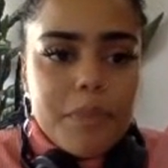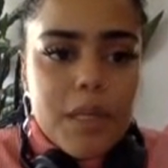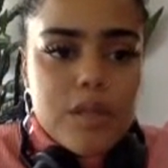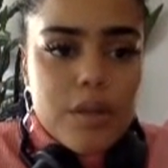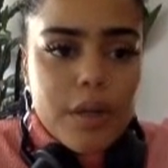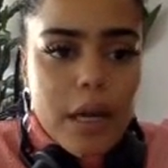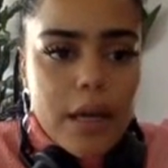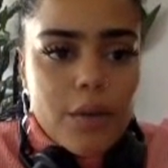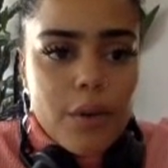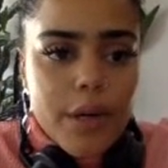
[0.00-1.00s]
So yeah,
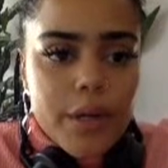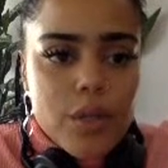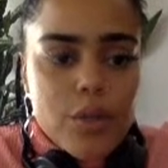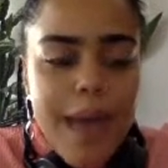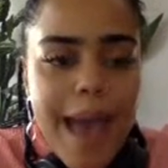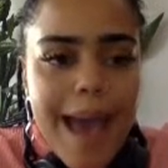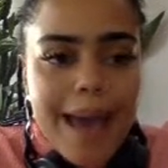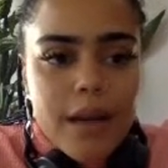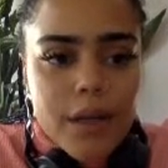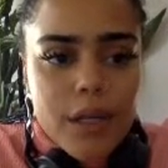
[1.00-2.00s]
in order to add
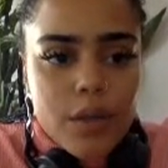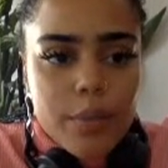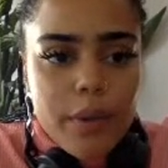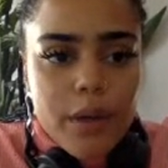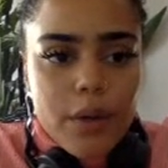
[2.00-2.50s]
a cue point,